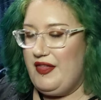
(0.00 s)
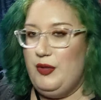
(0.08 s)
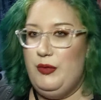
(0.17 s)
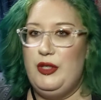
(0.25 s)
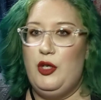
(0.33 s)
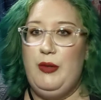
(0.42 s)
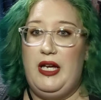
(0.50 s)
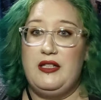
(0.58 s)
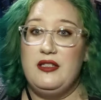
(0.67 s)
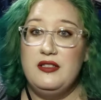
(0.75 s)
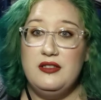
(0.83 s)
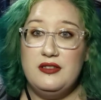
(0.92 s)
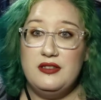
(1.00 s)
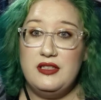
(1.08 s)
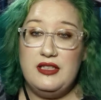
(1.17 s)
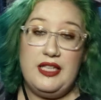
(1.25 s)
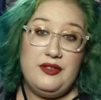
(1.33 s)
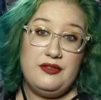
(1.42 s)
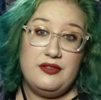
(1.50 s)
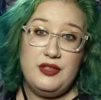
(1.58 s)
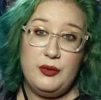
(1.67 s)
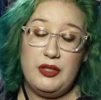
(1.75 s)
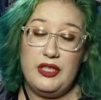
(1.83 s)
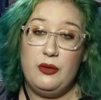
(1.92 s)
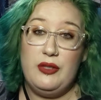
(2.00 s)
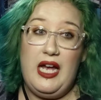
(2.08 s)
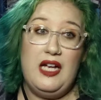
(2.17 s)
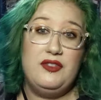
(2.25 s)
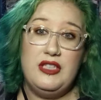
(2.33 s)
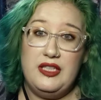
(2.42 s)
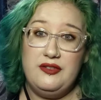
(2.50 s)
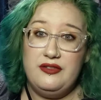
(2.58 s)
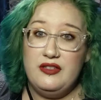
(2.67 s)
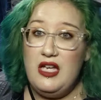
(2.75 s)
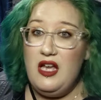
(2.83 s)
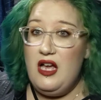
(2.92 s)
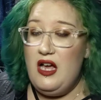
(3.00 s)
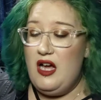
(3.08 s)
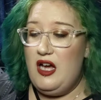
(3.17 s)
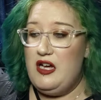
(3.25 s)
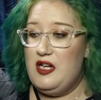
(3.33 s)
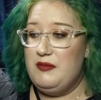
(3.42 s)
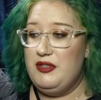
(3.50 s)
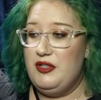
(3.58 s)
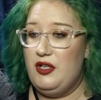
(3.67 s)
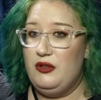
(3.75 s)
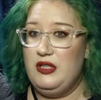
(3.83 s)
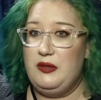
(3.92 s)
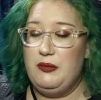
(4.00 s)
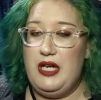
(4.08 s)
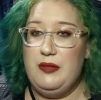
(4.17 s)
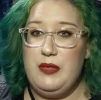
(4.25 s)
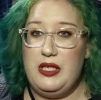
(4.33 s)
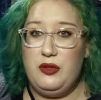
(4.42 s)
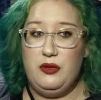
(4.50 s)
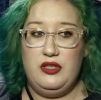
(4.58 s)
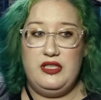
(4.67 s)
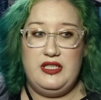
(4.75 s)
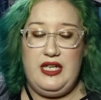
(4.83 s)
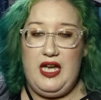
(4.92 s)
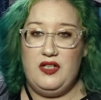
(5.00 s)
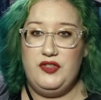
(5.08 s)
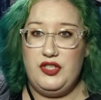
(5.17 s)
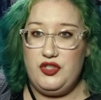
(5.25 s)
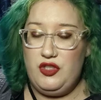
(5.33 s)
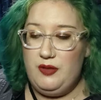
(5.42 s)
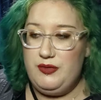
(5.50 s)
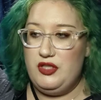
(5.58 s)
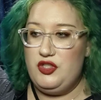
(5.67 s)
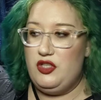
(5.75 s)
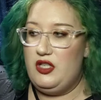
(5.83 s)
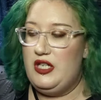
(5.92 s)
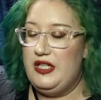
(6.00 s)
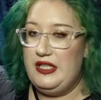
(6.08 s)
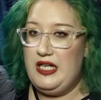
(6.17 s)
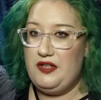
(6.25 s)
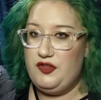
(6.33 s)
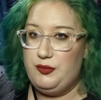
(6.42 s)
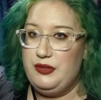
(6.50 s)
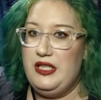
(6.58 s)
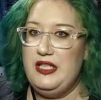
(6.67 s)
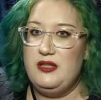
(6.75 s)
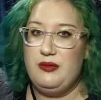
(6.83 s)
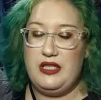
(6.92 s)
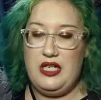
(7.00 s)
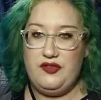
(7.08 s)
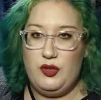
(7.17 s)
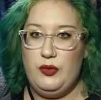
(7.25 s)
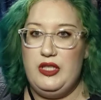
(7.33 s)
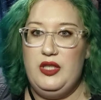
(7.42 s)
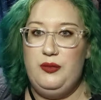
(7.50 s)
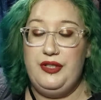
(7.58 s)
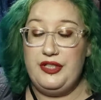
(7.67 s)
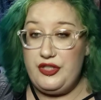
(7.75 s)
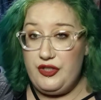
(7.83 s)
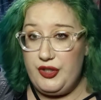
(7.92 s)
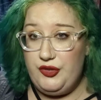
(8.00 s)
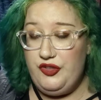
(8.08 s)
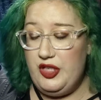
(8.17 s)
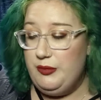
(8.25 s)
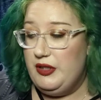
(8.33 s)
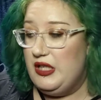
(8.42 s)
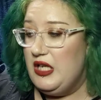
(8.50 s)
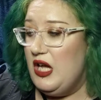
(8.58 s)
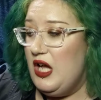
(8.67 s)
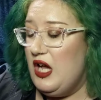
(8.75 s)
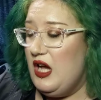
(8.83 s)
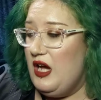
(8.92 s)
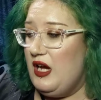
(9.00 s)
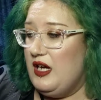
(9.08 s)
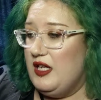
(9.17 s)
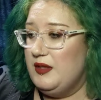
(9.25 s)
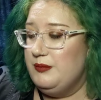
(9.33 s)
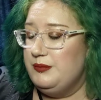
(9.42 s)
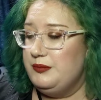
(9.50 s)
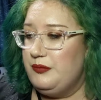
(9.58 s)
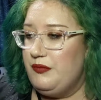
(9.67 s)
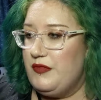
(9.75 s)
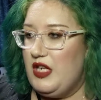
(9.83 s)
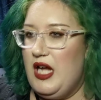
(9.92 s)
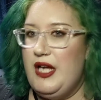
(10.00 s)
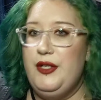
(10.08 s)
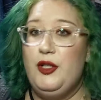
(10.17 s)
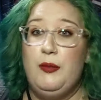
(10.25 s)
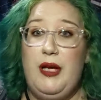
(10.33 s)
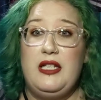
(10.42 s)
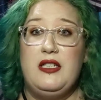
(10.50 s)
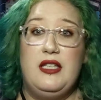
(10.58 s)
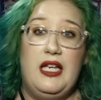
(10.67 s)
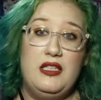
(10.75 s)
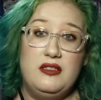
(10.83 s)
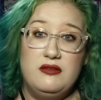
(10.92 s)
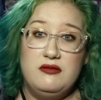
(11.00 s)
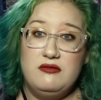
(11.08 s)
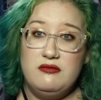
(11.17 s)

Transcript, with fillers: and then you want to go back to life. You want to go and have a life. Um, you know, like my, my goal is to have this job so that Sean and I can have our place, we can have our wedding, we can start our family. Um, how do you go back to that?